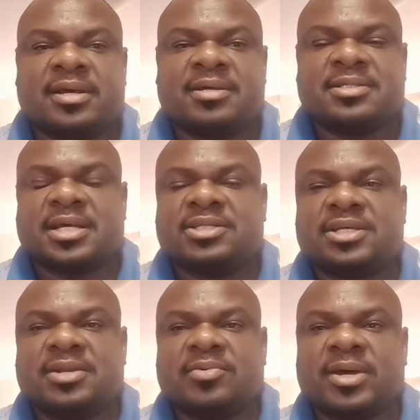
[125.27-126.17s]

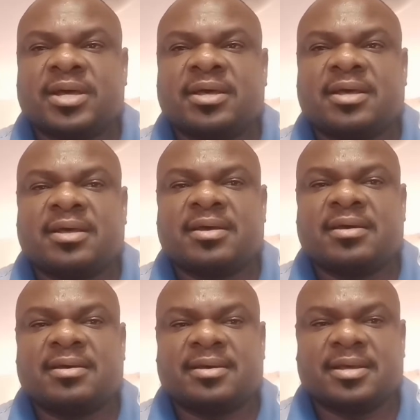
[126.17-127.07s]
section, where
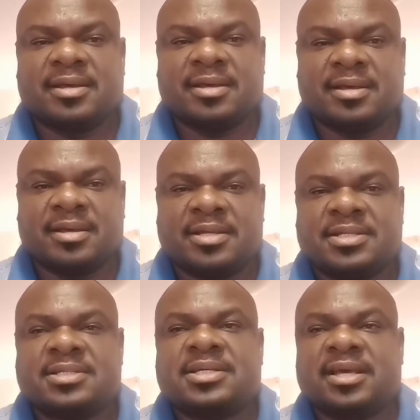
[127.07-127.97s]
it
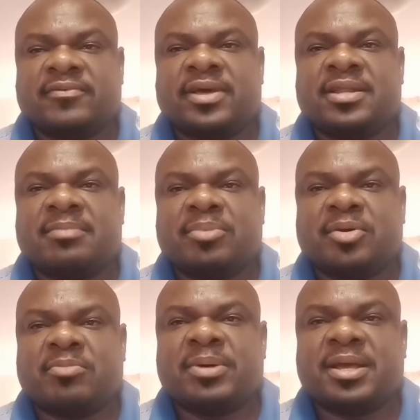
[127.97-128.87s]
is given the
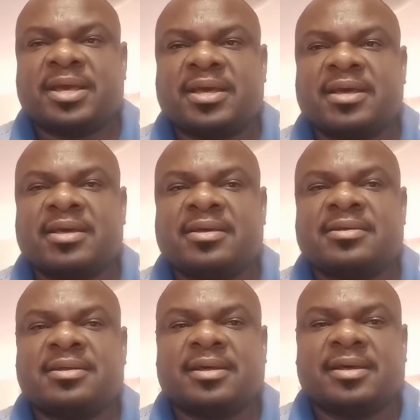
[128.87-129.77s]
proper care
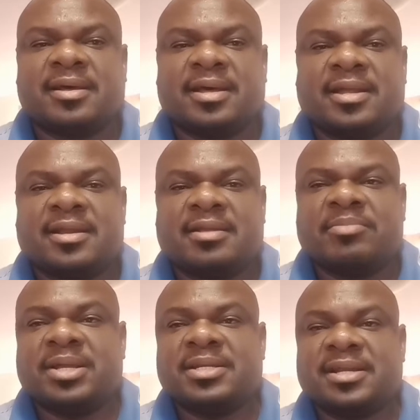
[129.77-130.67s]
and the
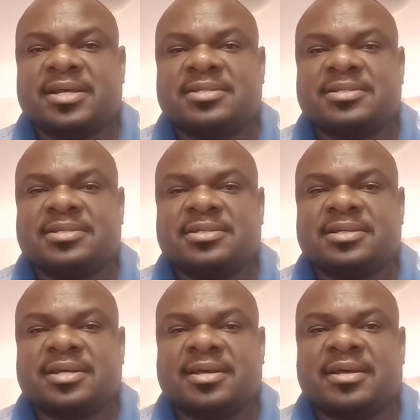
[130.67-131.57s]
maintenance
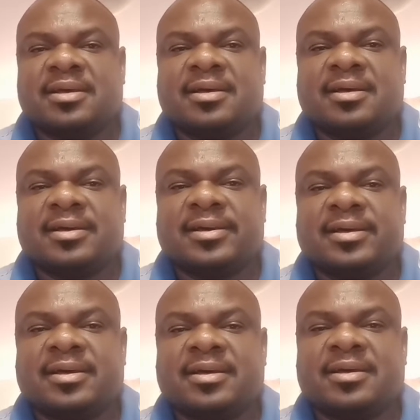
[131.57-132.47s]

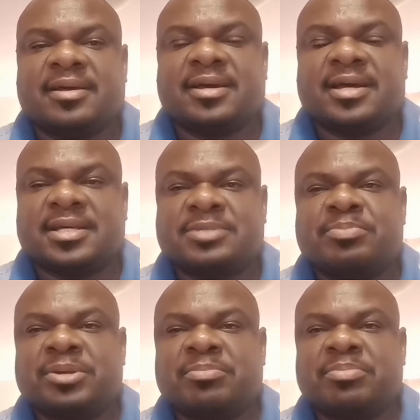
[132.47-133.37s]
as
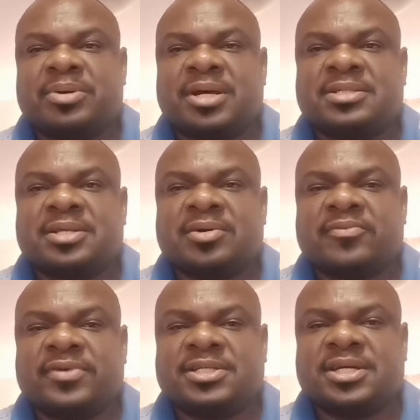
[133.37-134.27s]
the
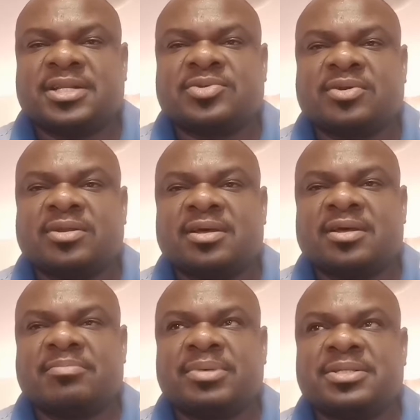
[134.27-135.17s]
officials or
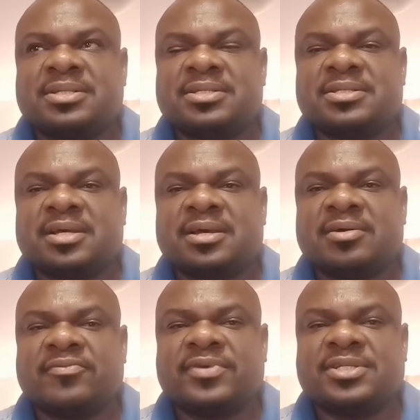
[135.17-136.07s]
business
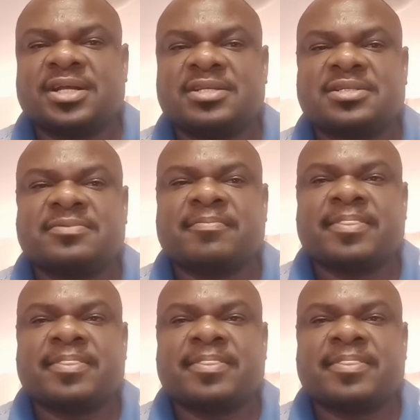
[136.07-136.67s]
officials